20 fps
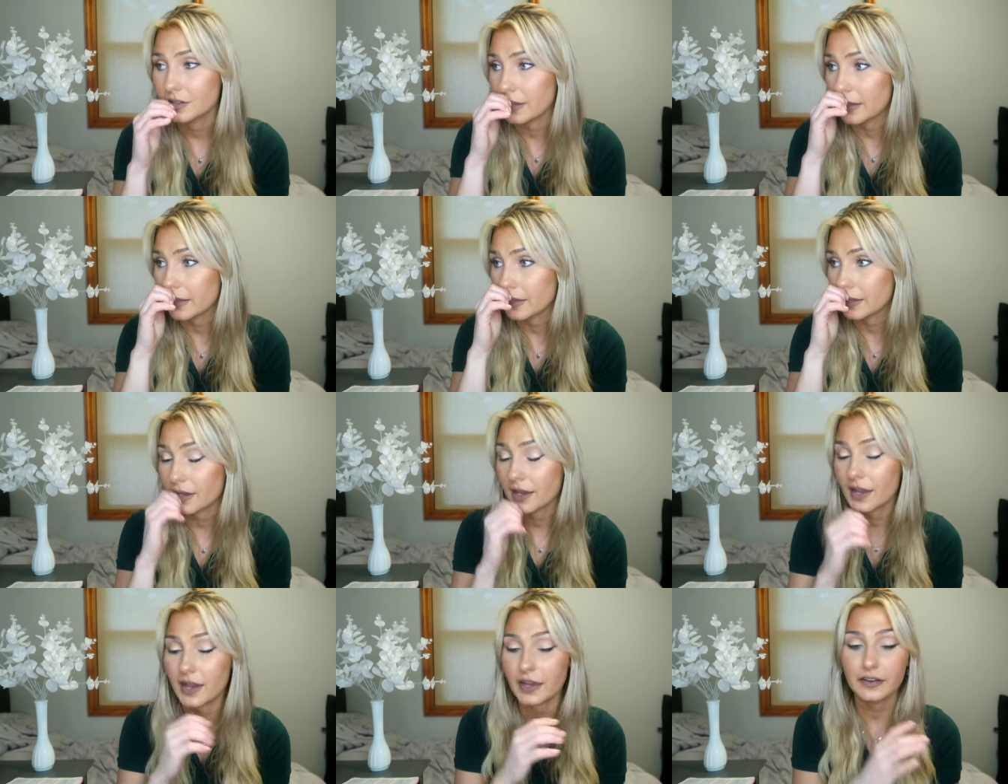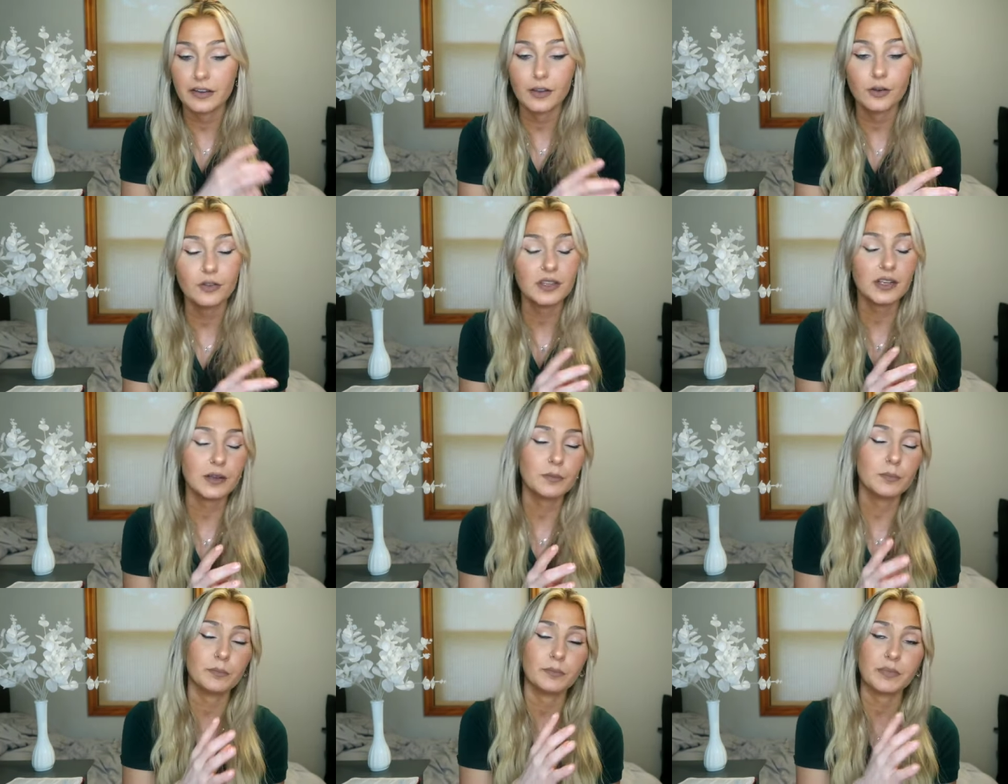Like, I know
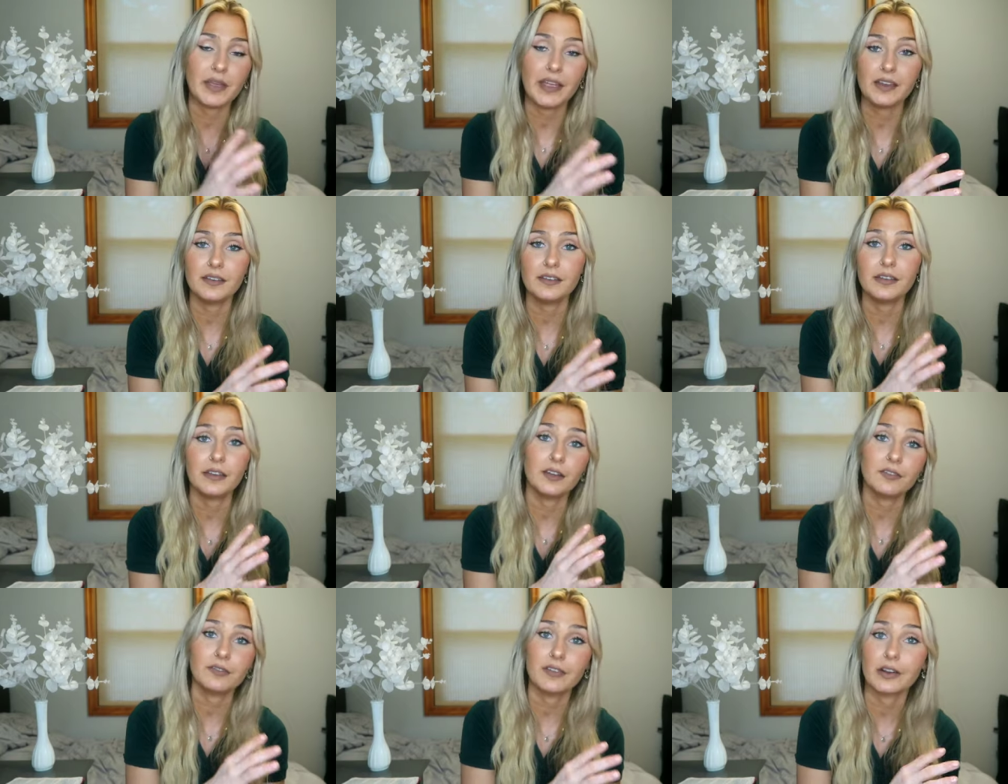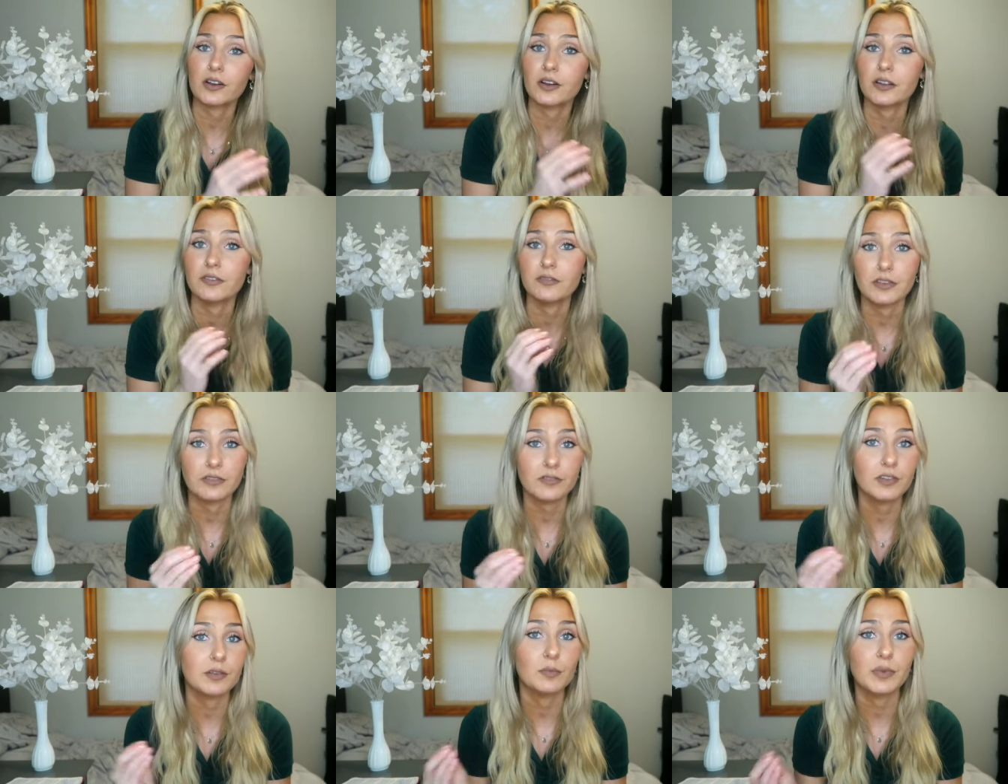that I'm painting a very
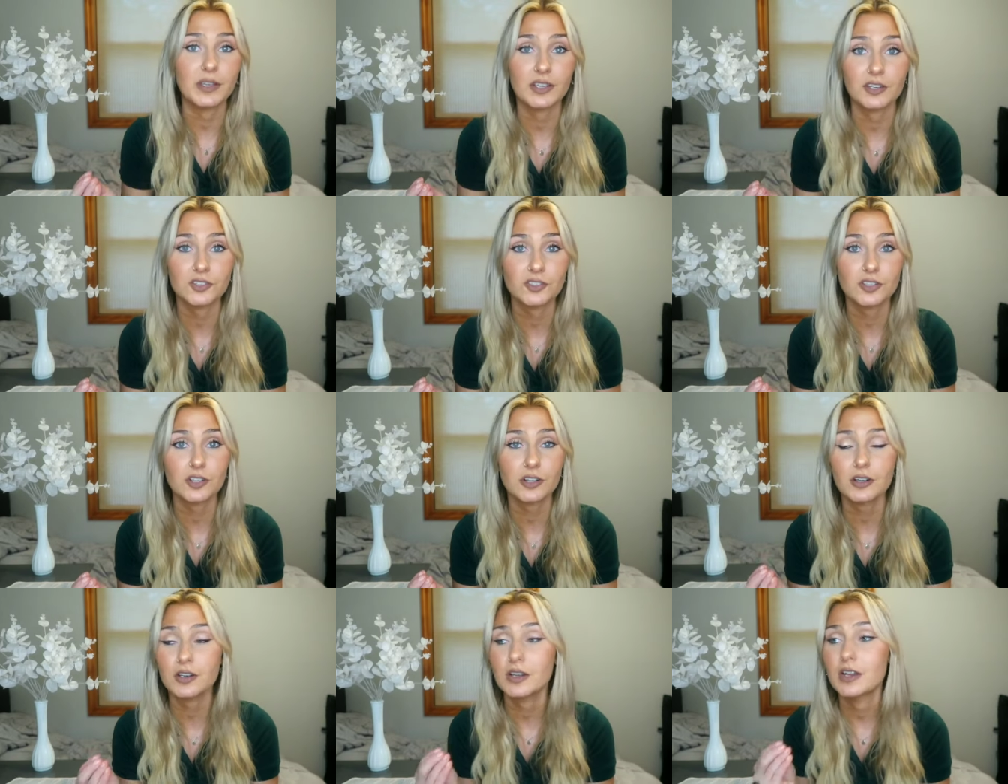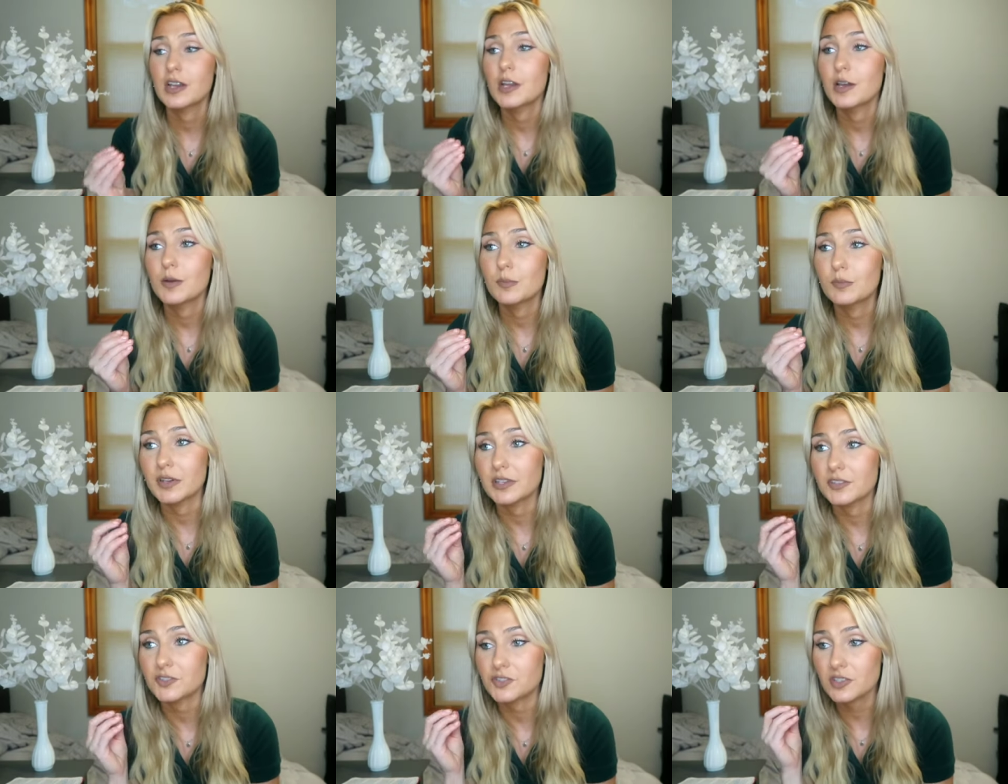vivid picture,
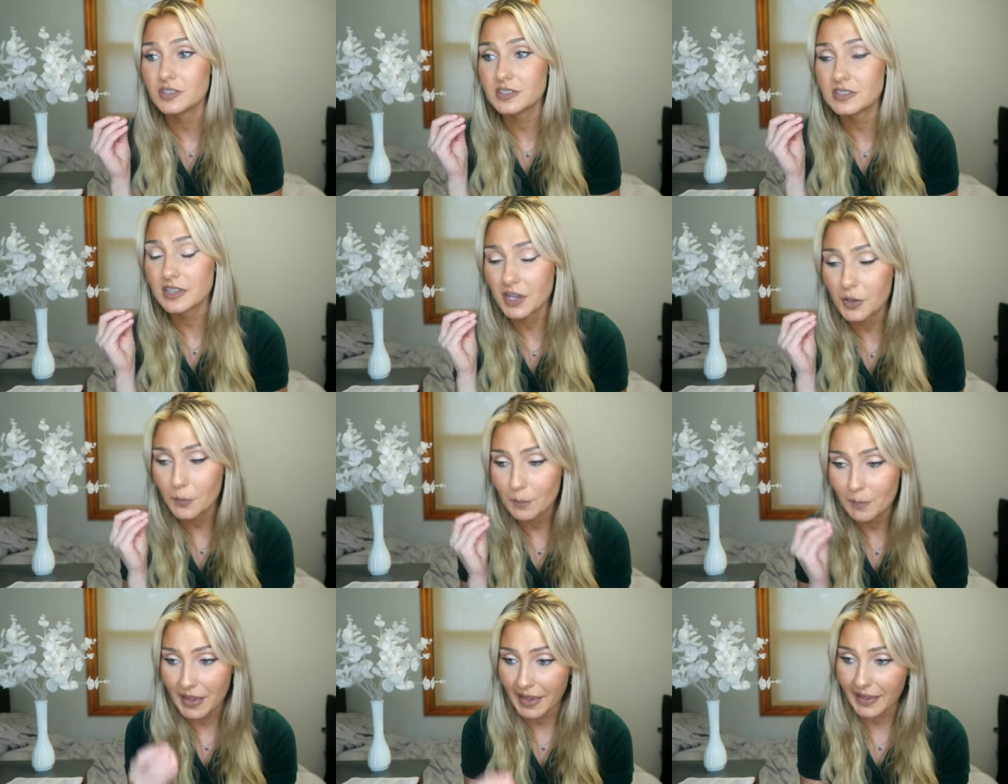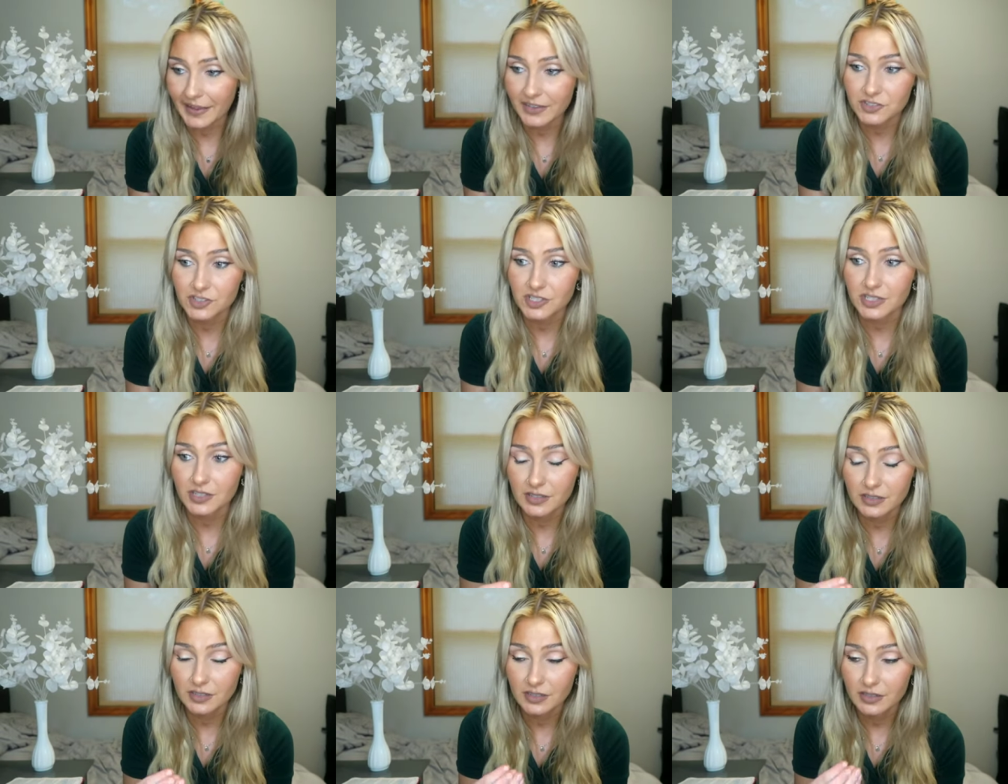but just
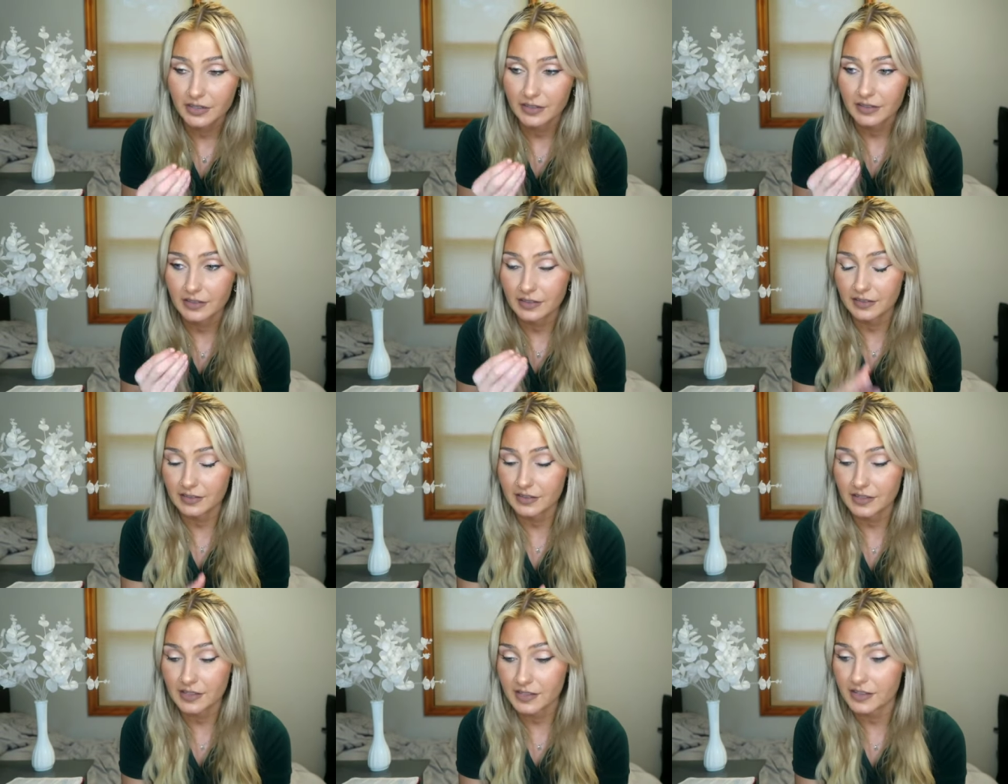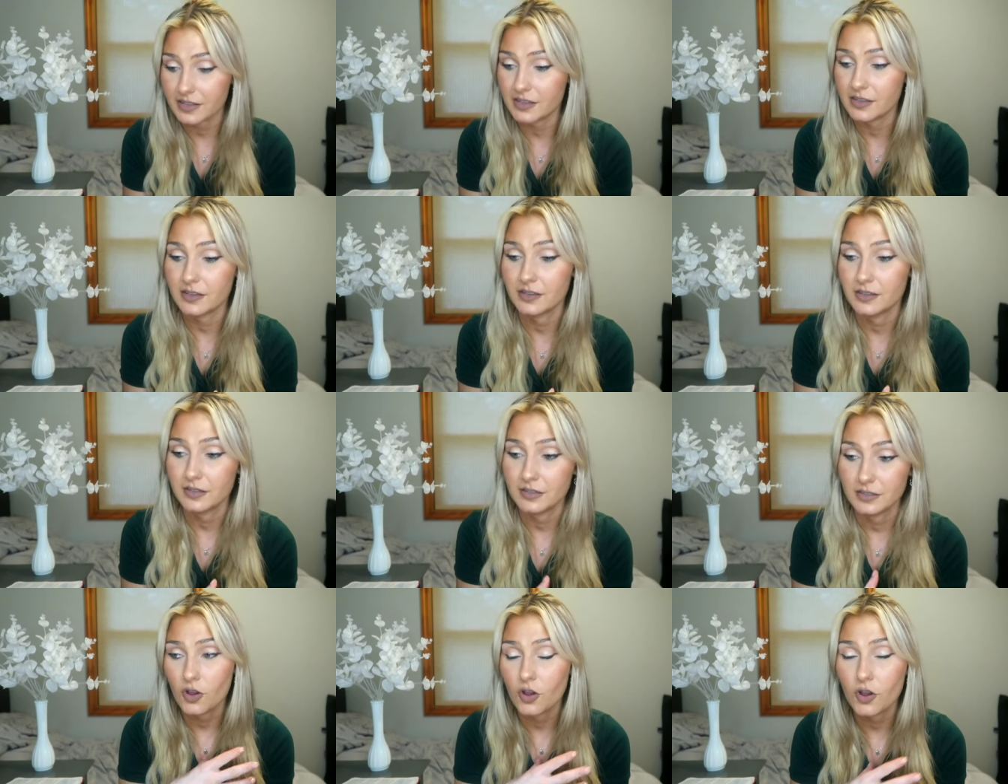imagine the
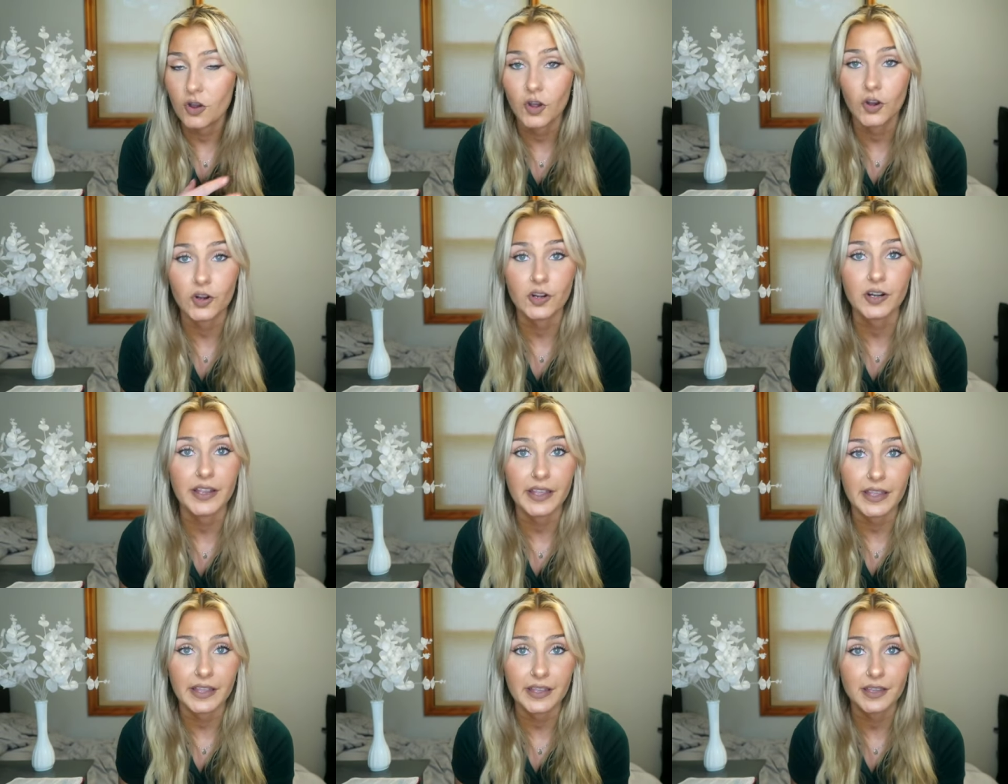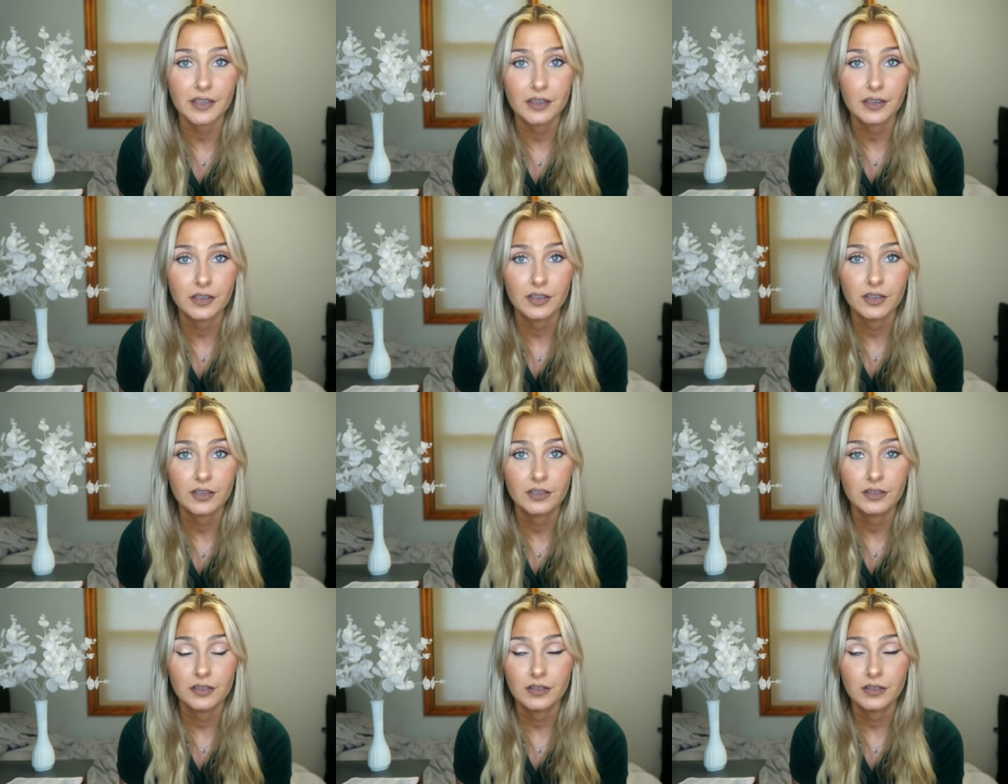heartache.